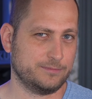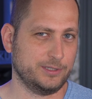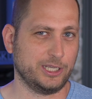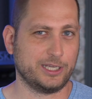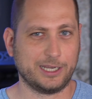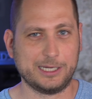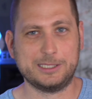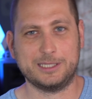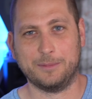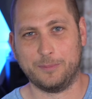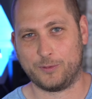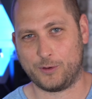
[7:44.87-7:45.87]
decreased
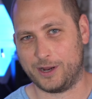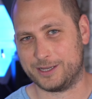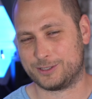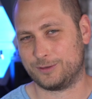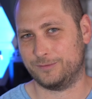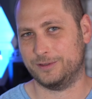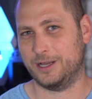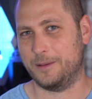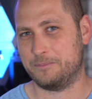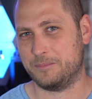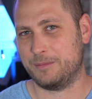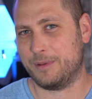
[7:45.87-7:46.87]
the price of
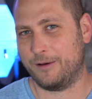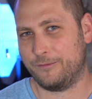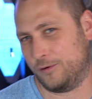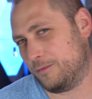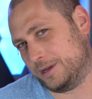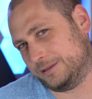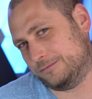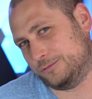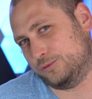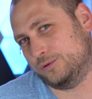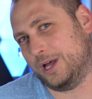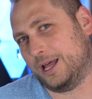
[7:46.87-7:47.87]
the Mi Band 4 by $2
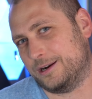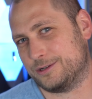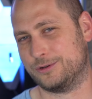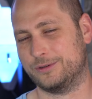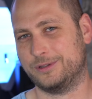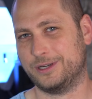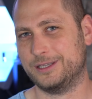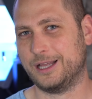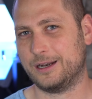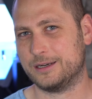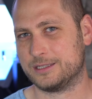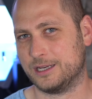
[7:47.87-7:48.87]
or
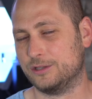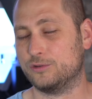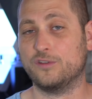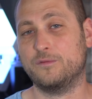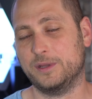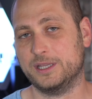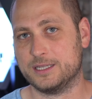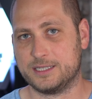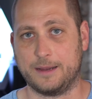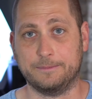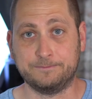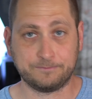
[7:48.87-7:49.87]
$3 and it would have been the
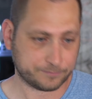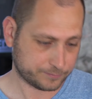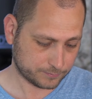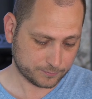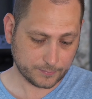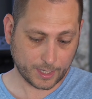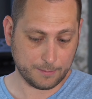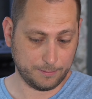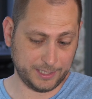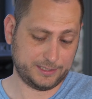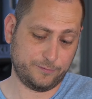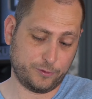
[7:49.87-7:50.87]
same.
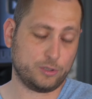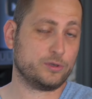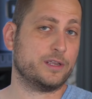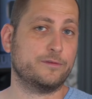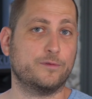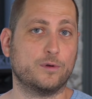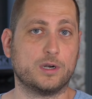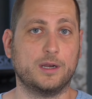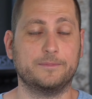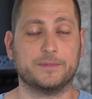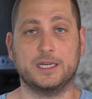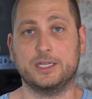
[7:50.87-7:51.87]
But if you're looking for
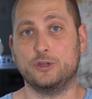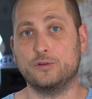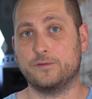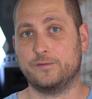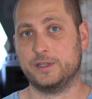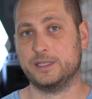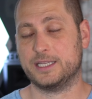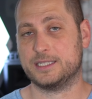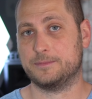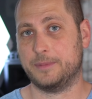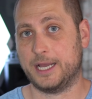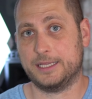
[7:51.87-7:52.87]
um, a new
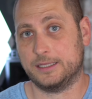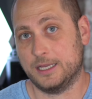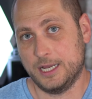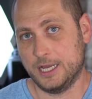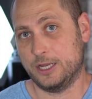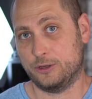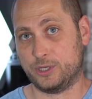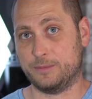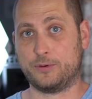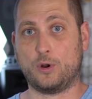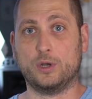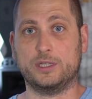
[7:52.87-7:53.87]
fitness band, you
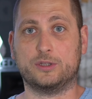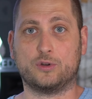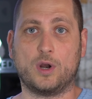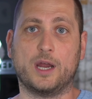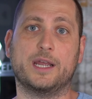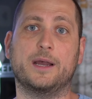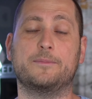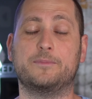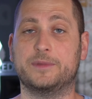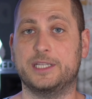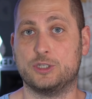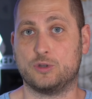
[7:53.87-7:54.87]
can probably try um,
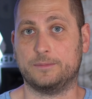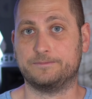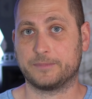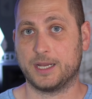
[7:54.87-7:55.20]
this one.